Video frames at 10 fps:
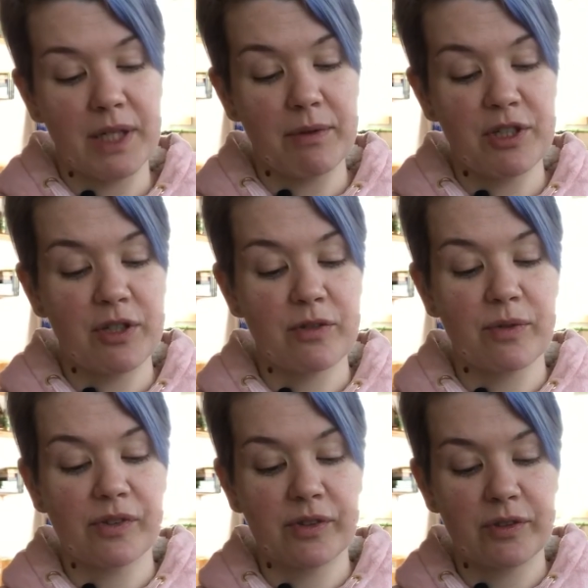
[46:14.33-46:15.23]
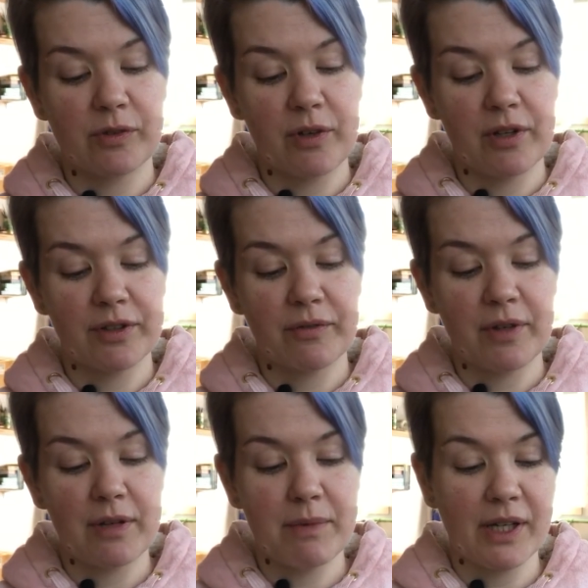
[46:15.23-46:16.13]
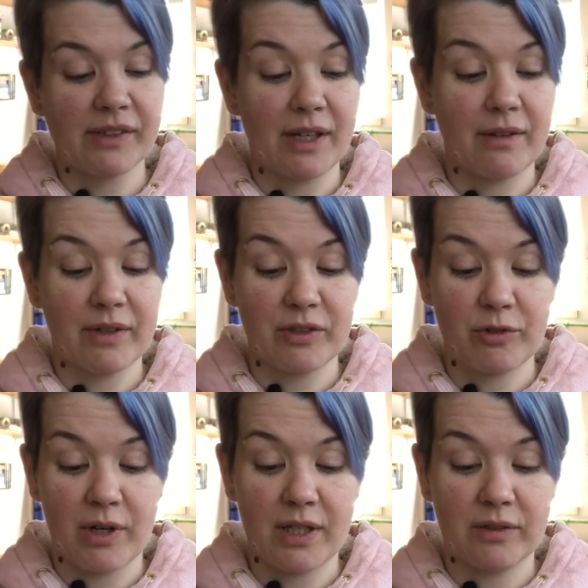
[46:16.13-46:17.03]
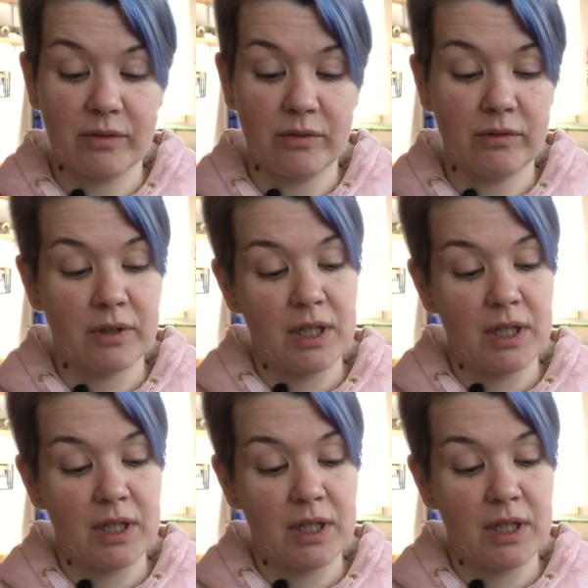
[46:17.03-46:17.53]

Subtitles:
images wasn't royalty free, because I will try to